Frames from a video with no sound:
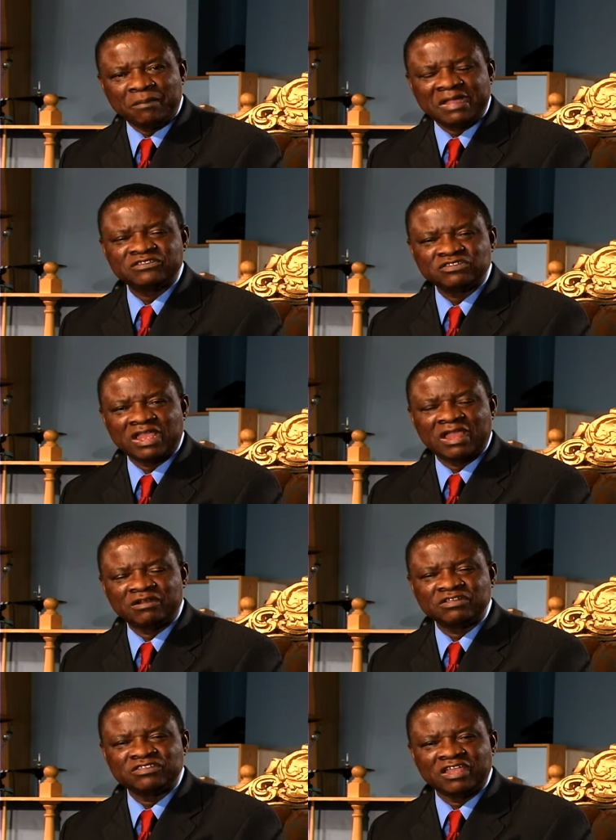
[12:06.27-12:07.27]
must
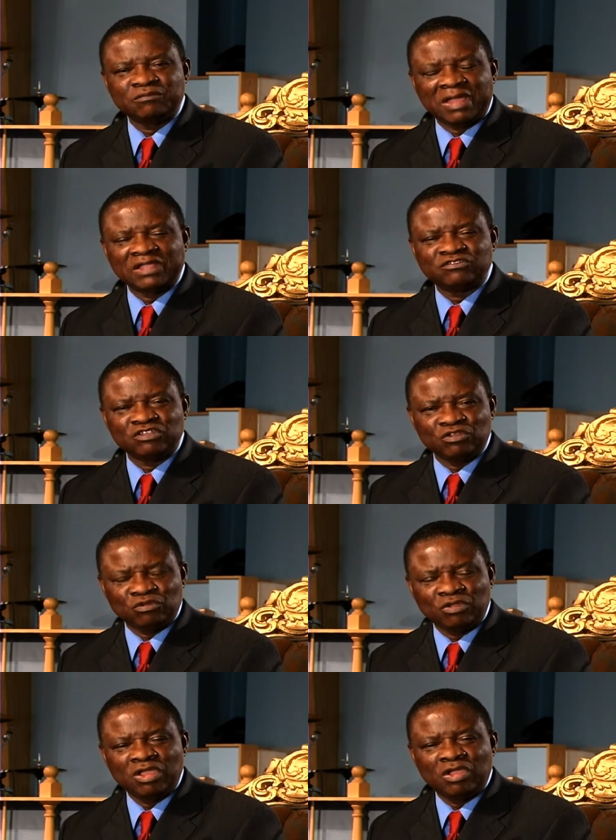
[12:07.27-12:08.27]
return back to
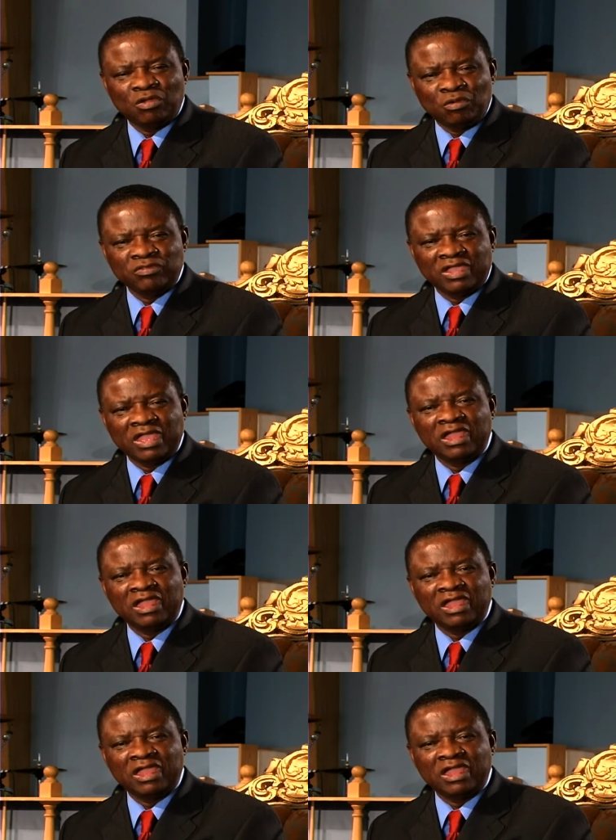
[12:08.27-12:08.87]
you with a,